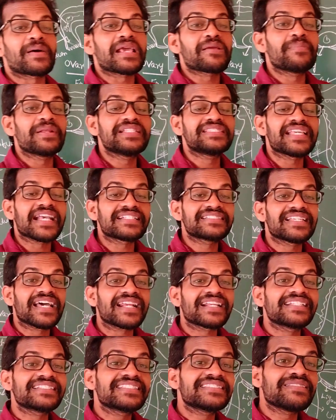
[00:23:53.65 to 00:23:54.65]
primary sex
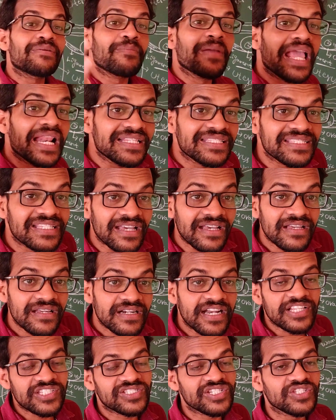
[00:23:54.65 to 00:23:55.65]
organs in the males?
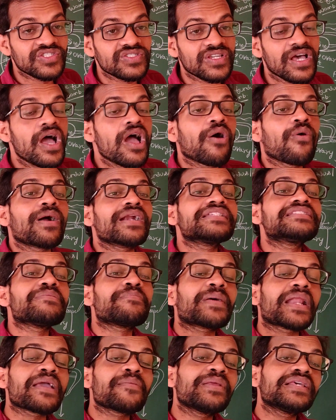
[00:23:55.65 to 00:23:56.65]
Testes. What is the
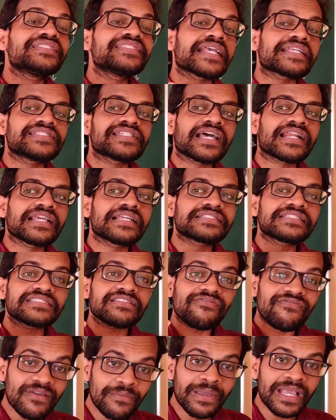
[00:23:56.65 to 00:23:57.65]
primary sex organs in
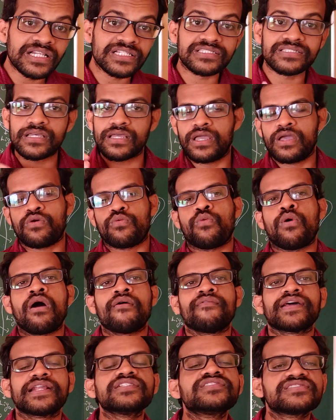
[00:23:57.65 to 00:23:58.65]
the females?
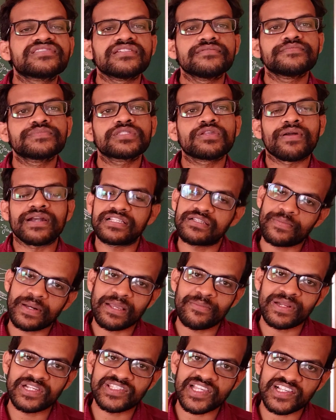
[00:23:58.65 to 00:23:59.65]
Ovaries. What is the
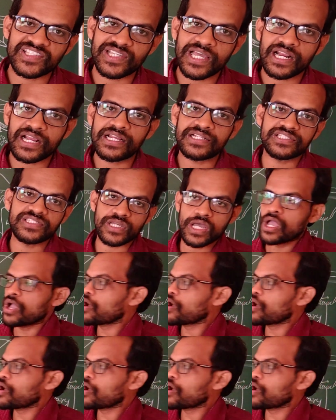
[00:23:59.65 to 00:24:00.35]
primary sex organs?